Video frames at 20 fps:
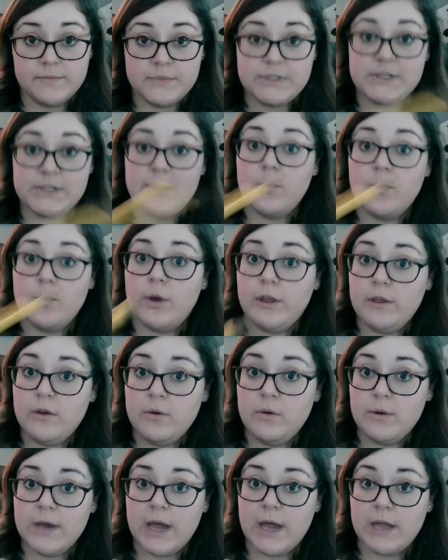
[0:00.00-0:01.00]
see what
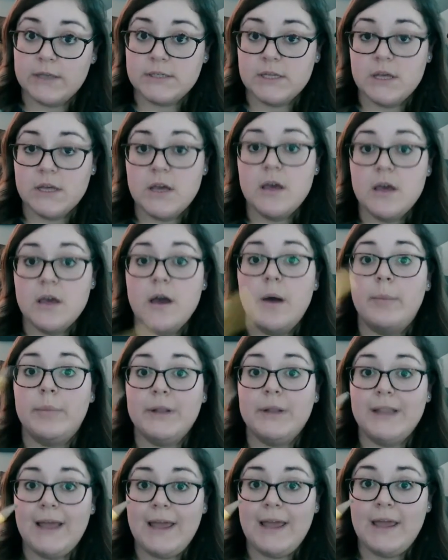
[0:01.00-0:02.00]
you get,
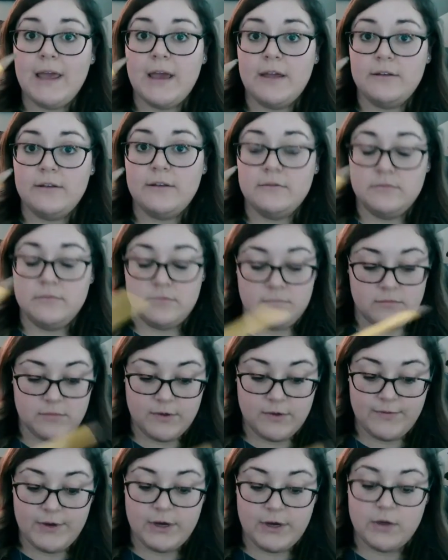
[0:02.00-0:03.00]
play it,
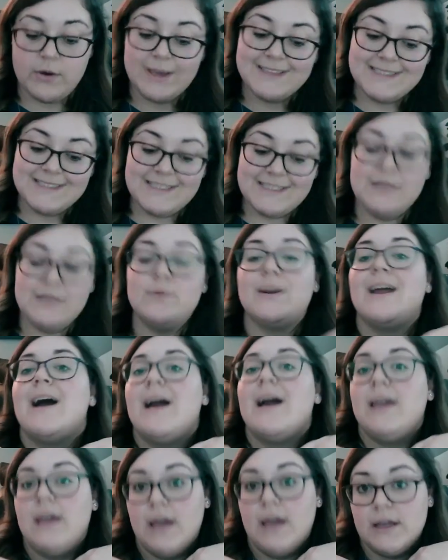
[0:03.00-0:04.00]
the video, and see what
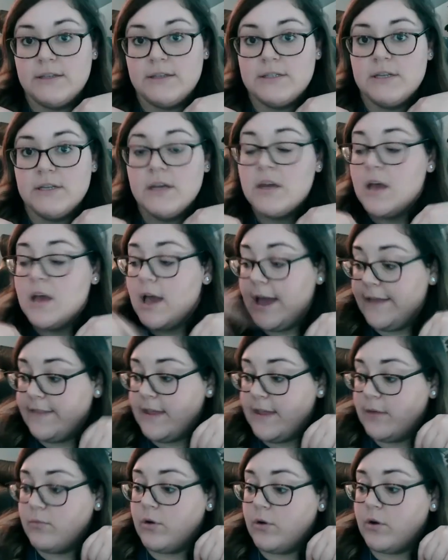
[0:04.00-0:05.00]
I get. And
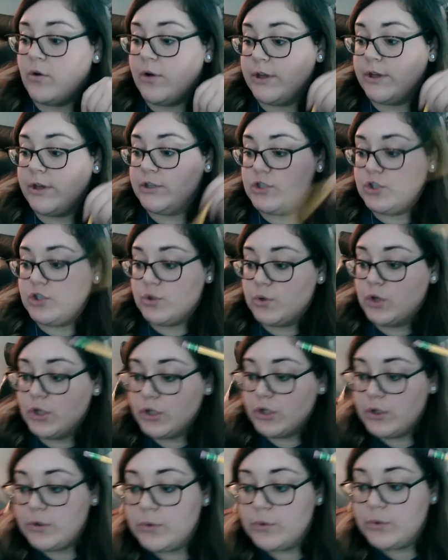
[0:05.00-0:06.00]
then we're going to
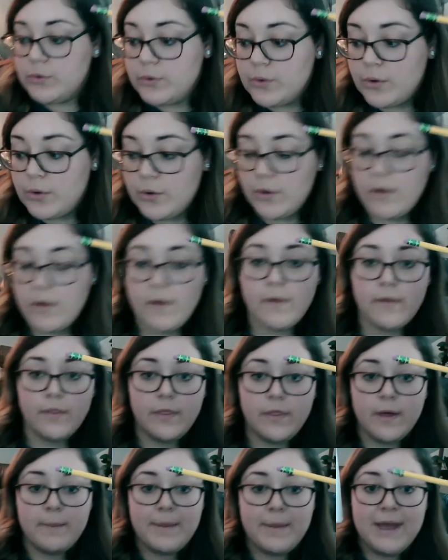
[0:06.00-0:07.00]
glue
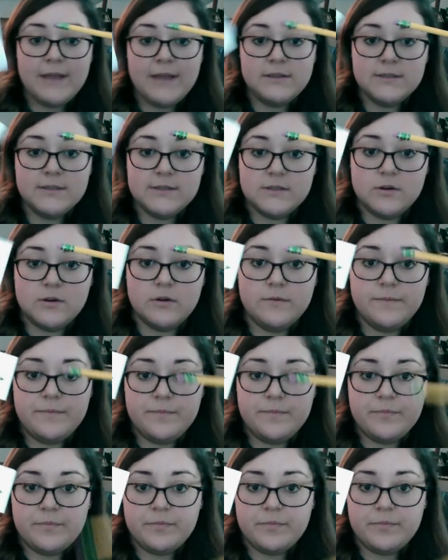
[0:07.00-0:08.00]
the pencil
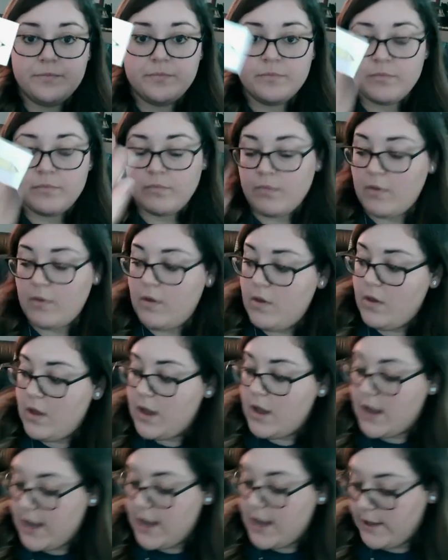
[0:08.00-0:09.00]

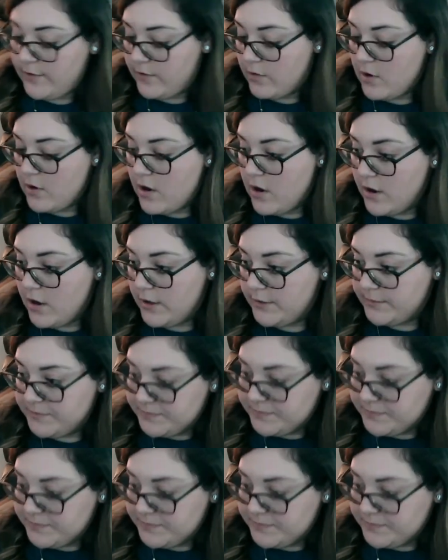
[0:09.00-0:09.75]
either on